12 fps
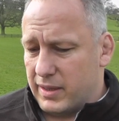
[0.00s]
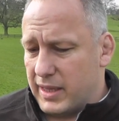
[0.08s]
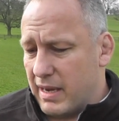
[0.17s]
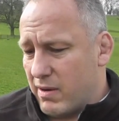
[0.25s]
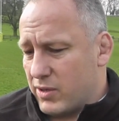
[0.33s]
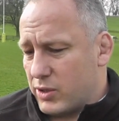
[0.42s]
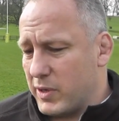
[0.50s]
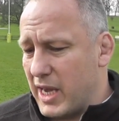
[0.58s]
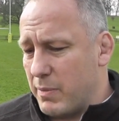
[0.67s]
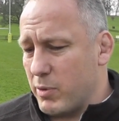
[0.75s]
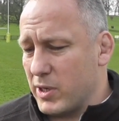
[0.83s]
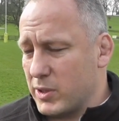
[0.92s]
There are some
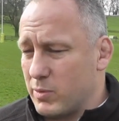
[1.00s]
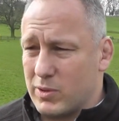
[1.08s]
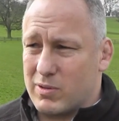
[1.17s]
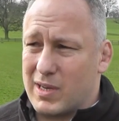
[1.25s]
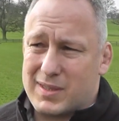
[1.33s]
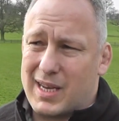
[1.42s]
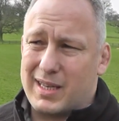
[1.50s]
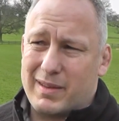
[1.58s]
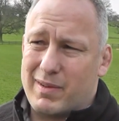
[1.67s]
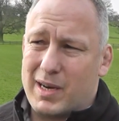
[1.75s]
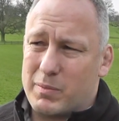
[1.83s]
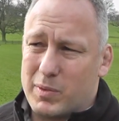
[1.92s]
key principles around talent
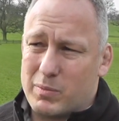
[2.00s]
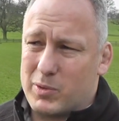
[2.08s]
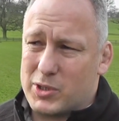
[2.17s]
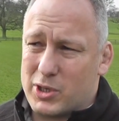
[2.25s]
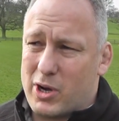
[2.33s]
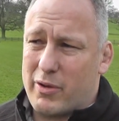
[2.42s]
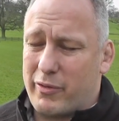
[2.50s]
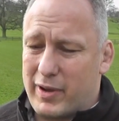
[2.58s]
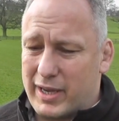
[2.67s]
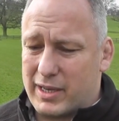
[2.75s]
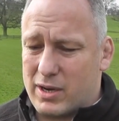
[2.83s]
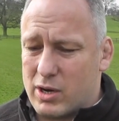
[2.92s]
development which I think